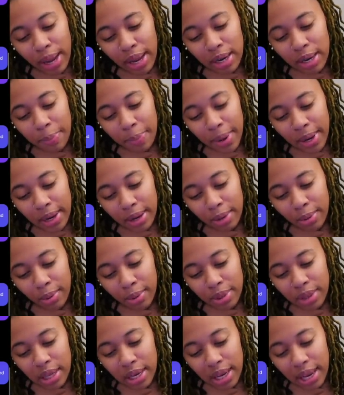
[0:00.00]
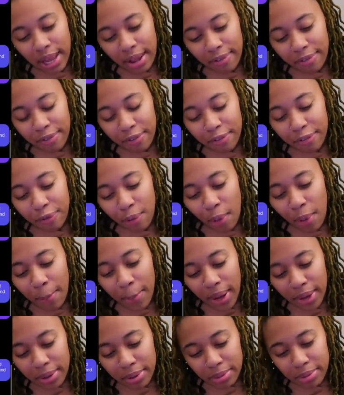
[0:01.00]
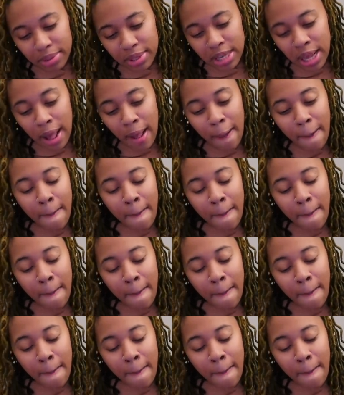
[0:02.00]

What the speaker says: and depending on the length, 4 bundles.